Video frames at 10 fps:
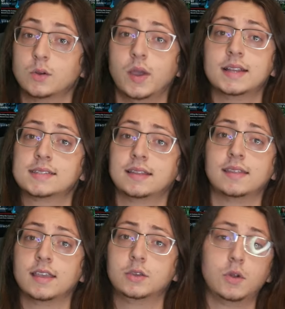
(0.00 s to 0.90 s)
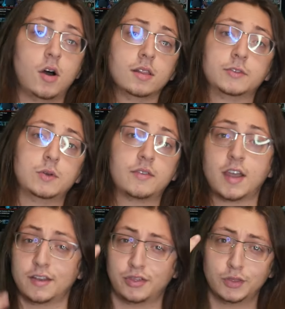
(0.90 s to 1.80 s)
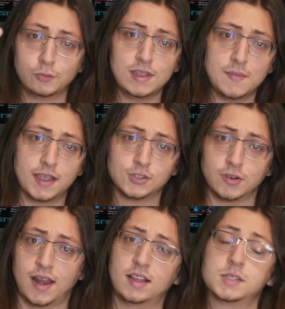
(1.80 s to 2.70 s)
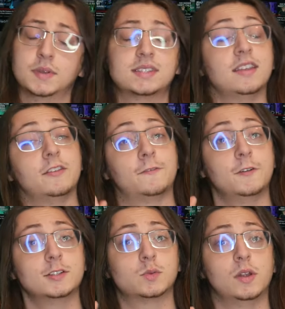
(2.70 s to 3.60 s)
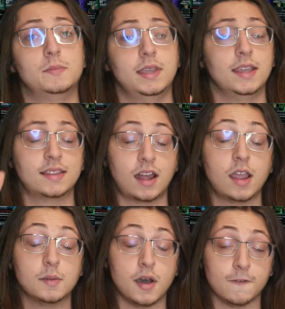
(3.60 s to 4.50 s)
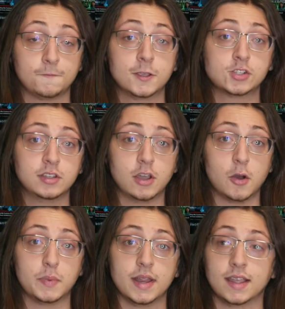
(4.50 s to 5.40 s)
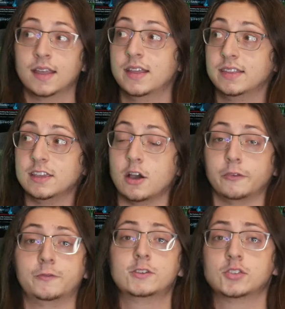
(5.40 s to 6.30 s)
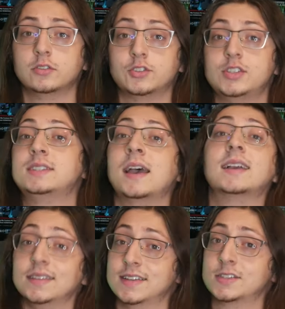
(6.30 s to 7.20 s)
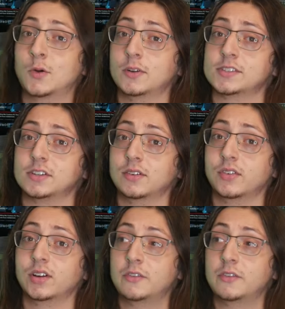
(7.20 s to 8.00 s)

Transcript: a way to say thank you to all of you, I've got three major announcements, and the first one being that I am officially opening the official G Tech Discord server.